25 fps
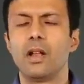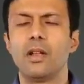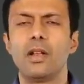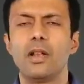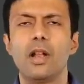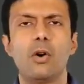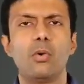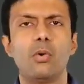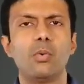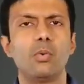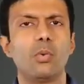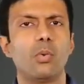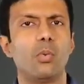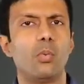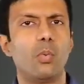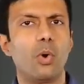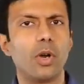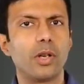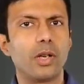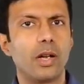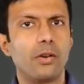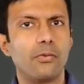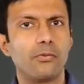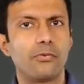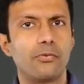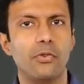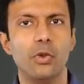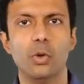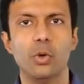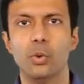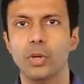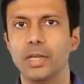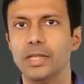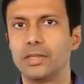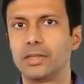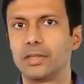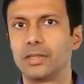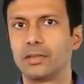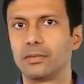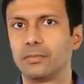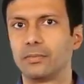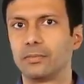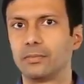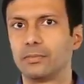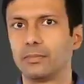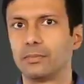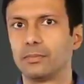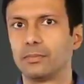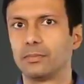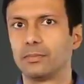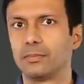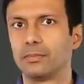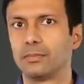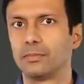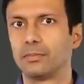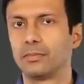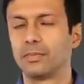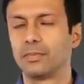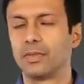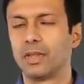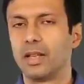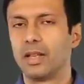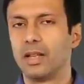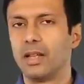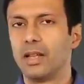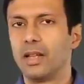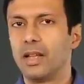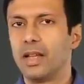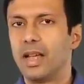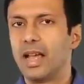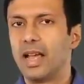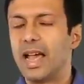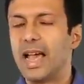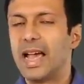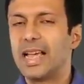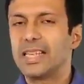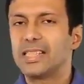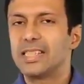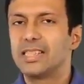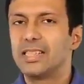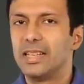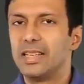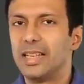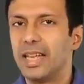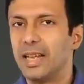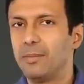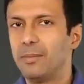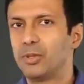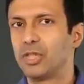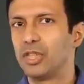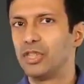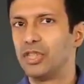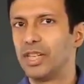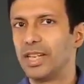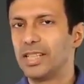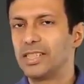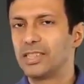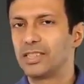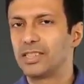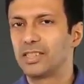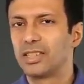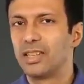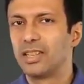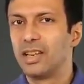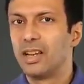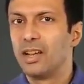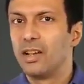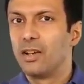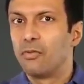Now, what are fluids? As the name suggests,